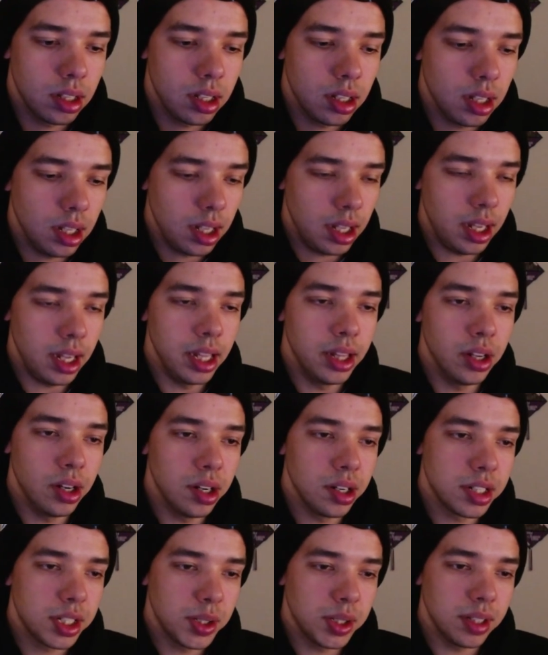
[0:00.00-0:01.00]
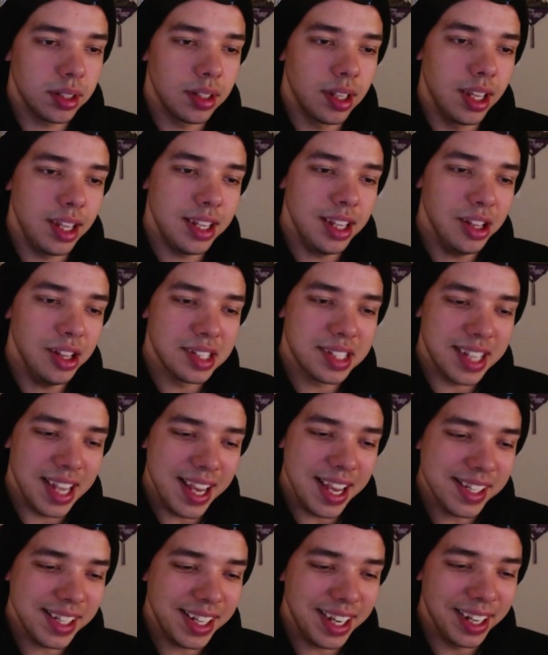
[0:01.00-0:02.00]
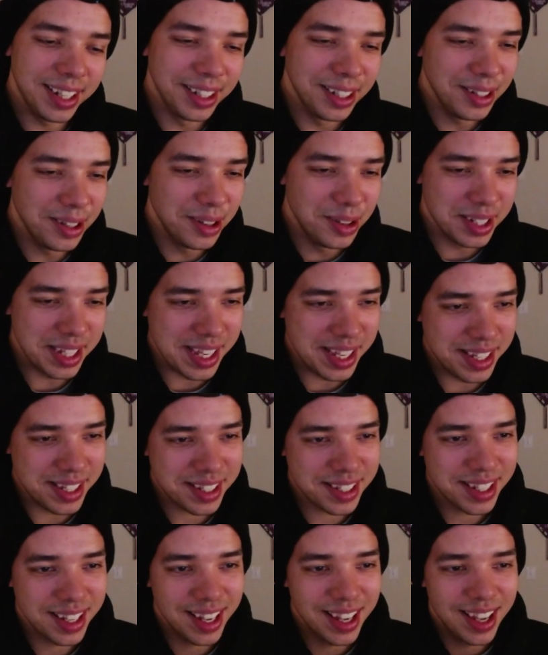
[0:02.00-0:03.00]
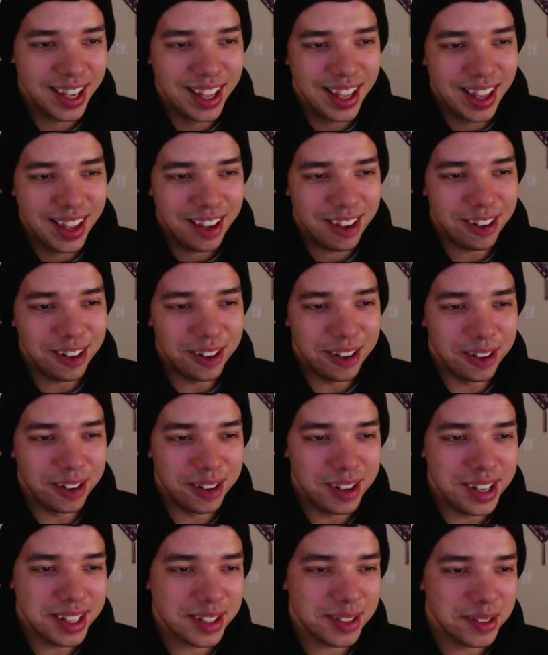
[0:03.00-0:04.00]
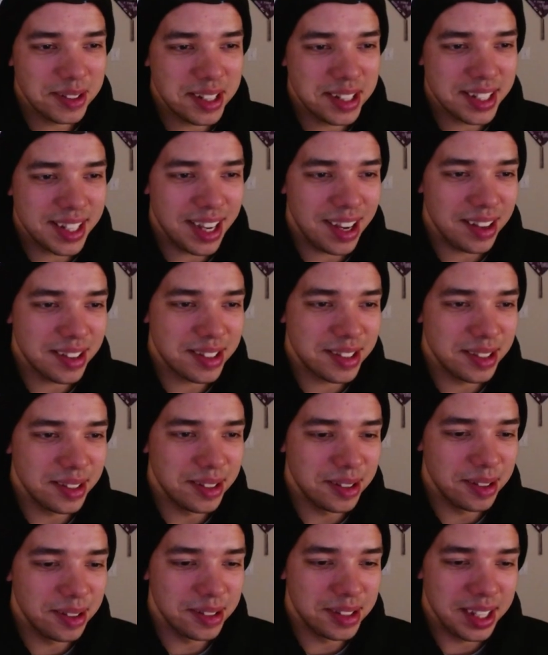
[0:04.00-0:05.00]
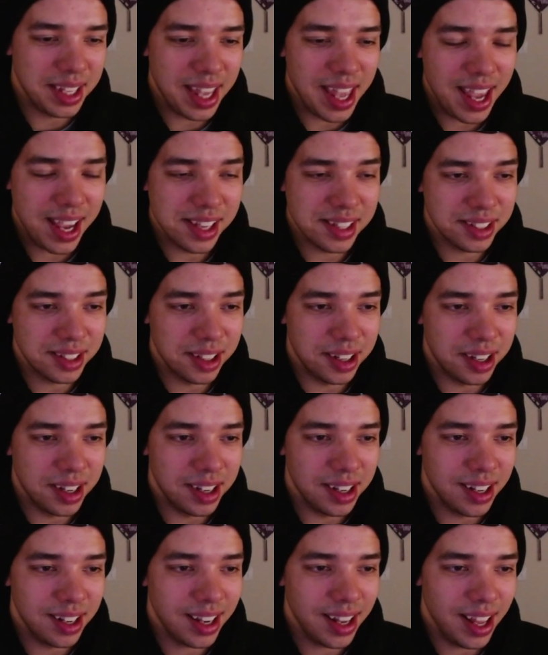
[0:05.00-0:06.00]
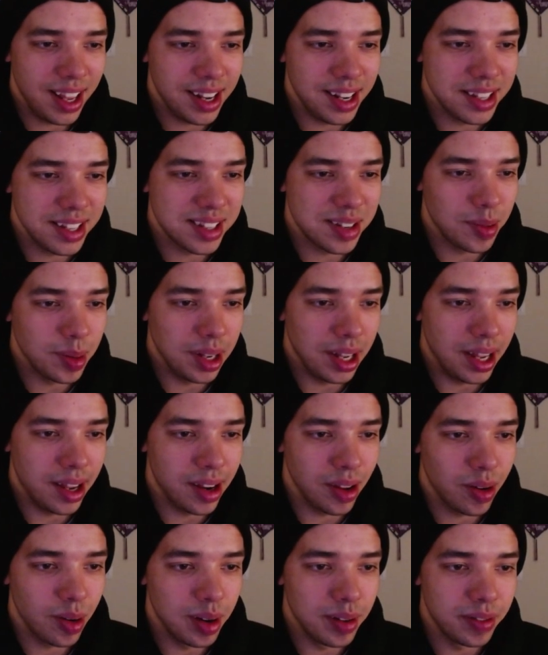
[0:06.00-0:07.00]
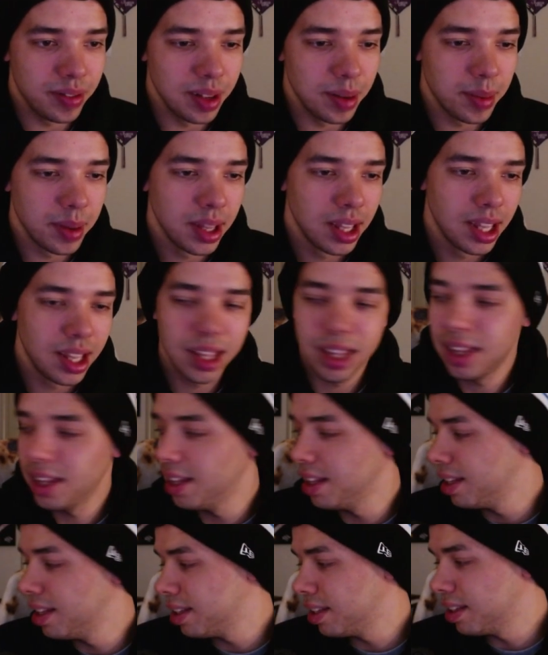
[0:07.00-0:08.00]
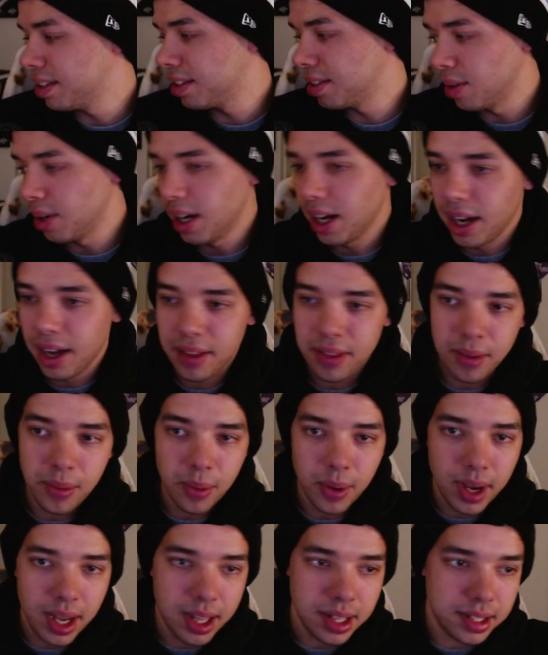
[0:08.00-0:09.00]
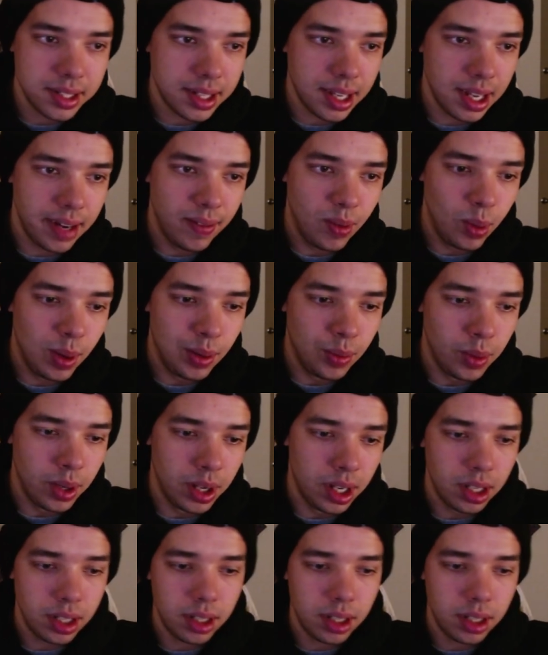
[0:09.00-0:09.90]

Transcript: He either stays in and loses, or he switches out to Kangaskhan and needs to rely on the coin flip. So either way, this is kind of a win-win.